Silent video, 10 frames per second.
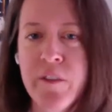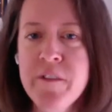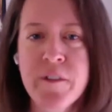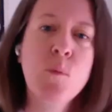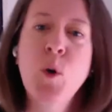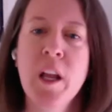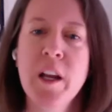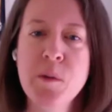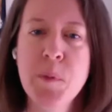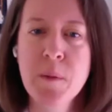Every firm would
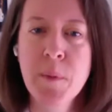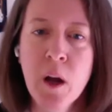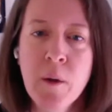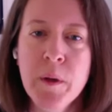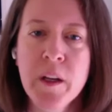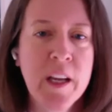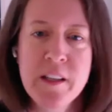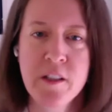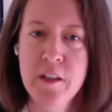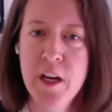like to be a monopoly.
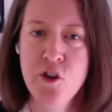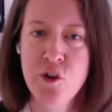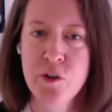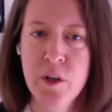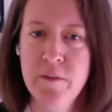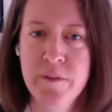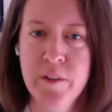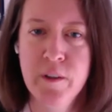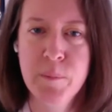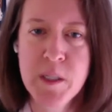That's the nature of
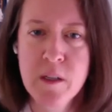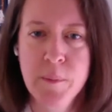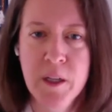the business.